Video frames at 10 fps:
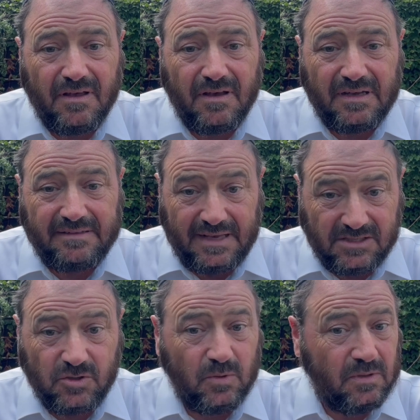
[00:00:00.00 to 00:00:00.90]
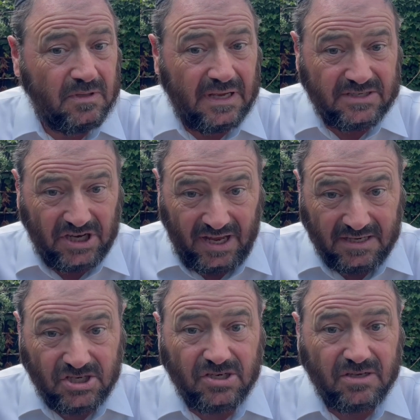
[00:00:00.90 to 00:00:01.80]
a day school
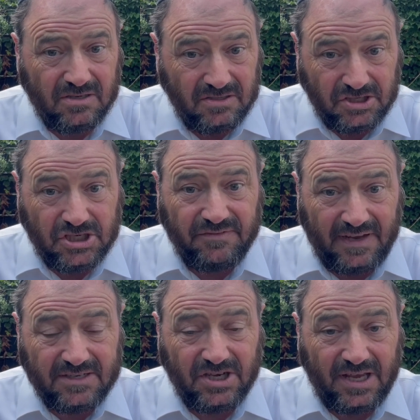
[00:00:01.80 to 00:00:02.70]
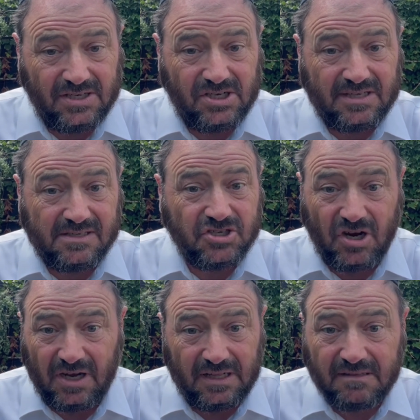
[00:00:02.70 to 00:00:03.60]
education, a yeshiva education as a
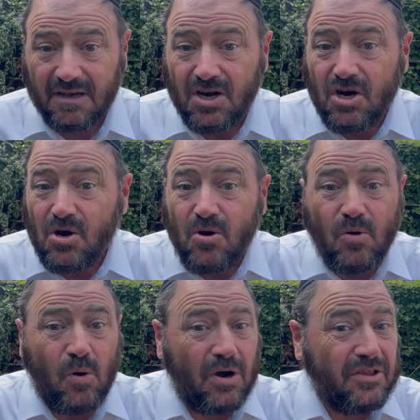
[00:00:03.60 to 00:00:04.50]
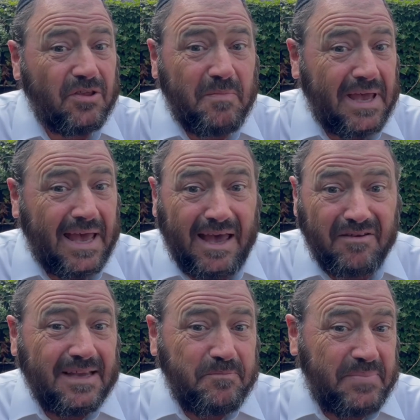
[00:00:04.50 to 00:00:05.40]
child, or you may
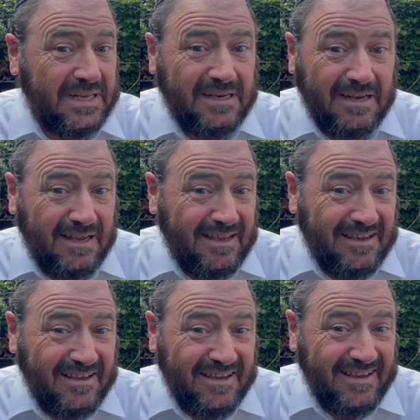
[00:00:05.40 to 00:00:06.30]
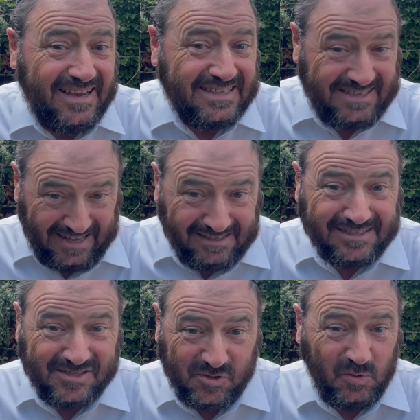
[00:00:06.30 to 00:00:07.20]
have been attending
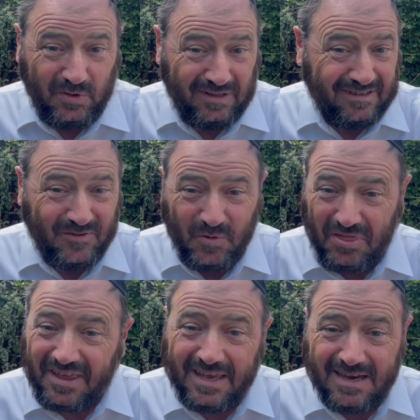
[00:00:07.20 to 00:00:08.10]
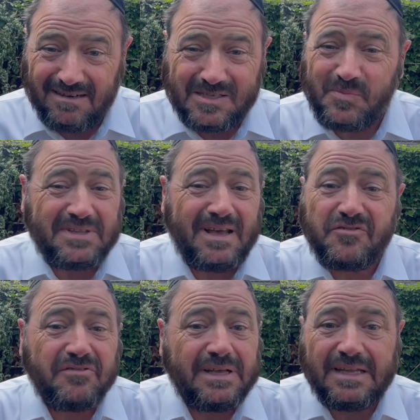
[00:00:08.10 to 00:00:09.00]
school all the years, but
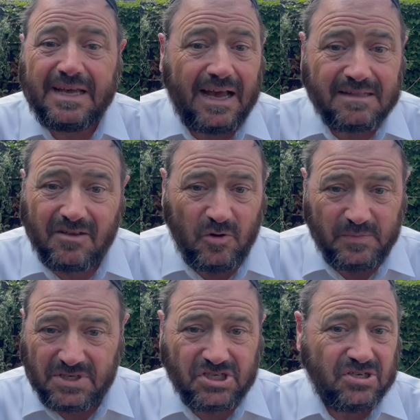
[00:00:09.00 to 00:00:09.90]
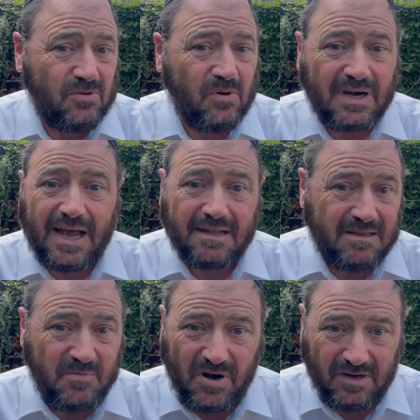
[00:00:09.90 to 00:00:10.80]
never really got Chumash or got
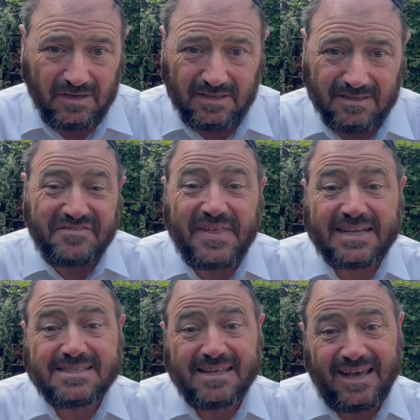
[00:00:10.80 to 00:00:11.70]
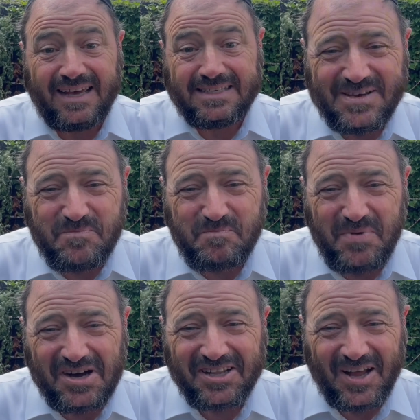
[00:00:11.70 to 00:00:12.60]
Gemara? If that's the case,
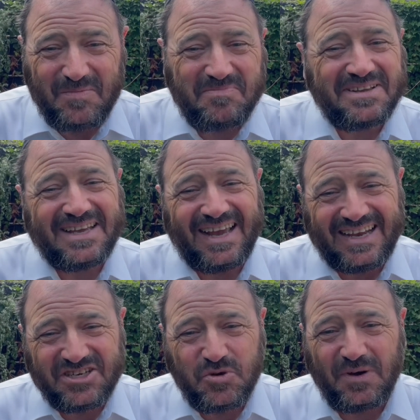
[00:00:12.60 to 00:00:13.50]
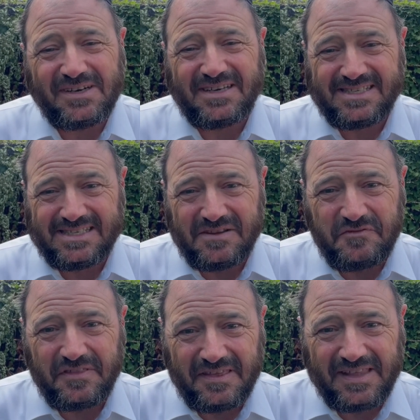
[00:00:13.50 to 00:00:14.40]
buckle up and join us
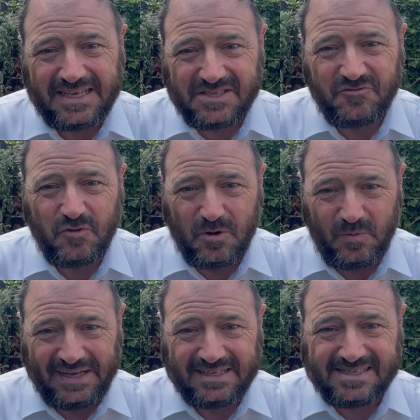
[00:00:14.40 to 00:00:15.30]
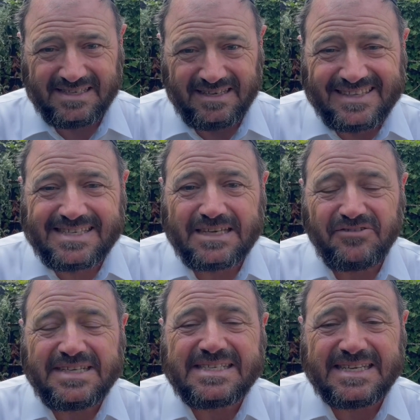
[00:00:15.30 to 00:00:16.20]
for the next 4 weeks. The
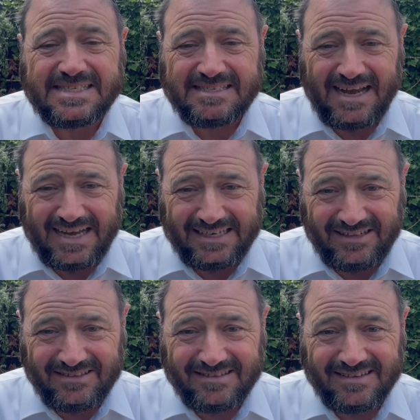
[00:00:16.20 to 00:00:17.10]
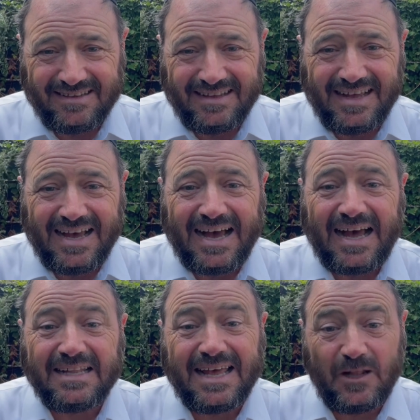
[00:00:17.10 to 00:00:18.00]
series is titled,
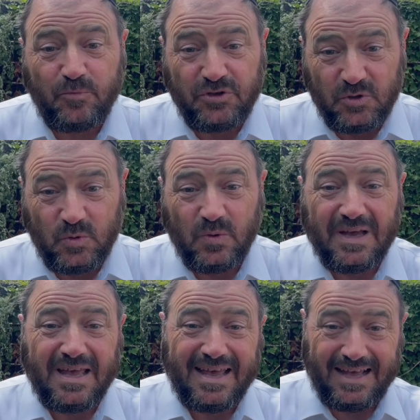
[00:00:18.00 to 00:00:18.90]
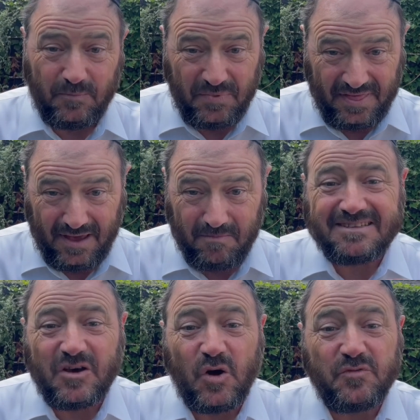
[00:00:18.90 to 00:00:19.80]
I'll Help You, Help
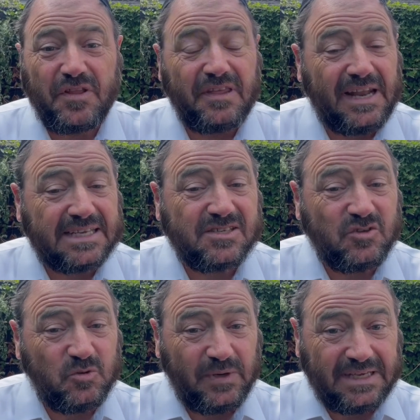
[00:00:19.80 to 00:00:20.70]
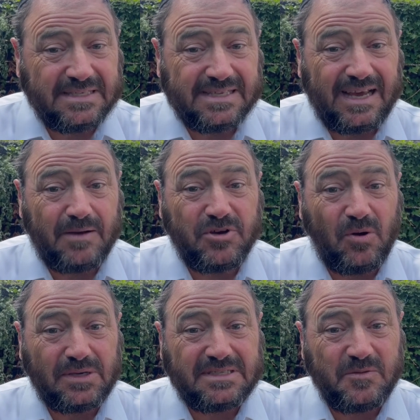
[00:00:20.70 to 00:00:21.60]
Them. Over the next 2 weeks, I'm
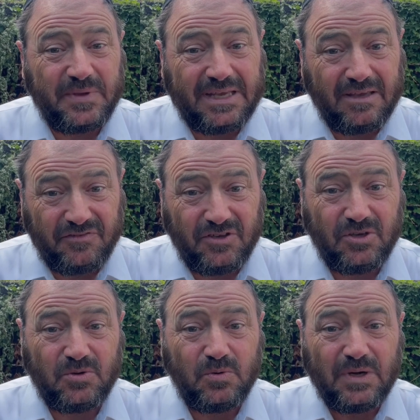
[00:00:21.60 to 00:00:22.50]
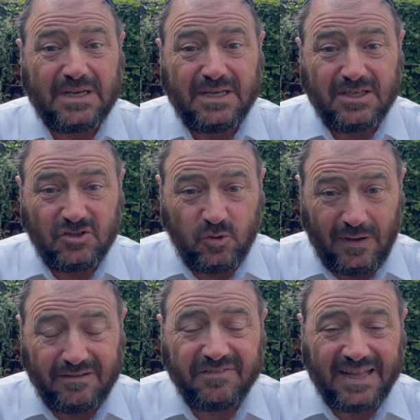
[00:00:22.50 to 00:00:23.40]
going to be giving you
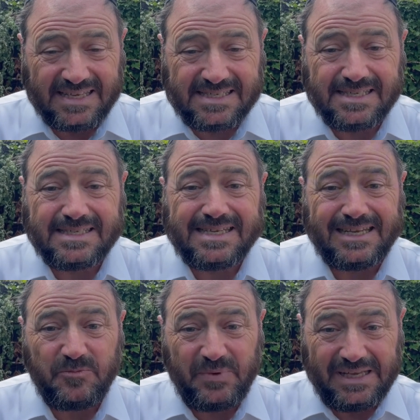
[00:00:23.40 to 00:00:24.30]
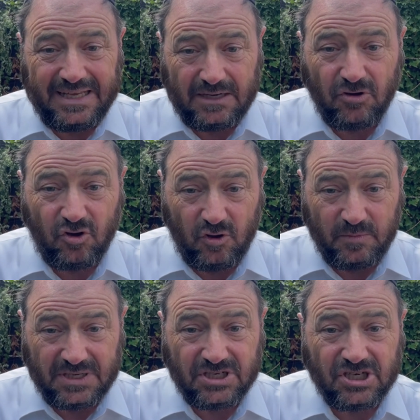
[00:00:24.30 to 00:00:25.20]
12 lessons in beginner
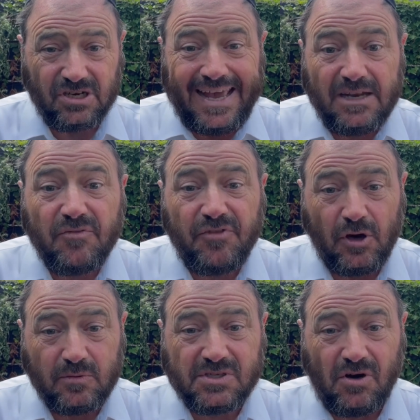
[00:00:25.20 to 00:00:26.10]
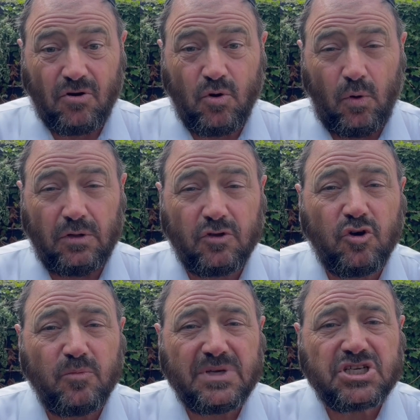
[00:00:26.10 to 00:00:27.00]
Chumash. 8 of those are called
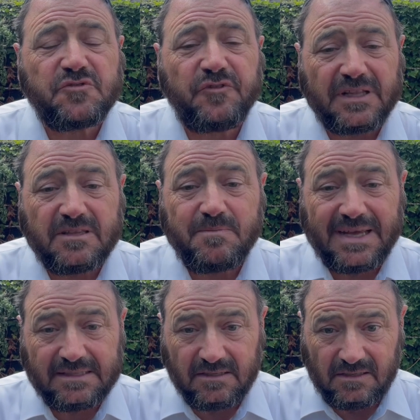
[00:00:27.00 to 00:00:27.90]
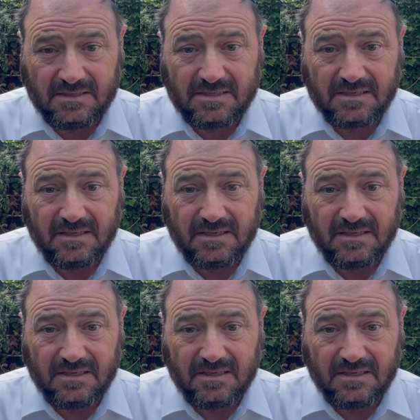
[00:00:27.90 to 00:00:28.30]
Chumash fundamentals.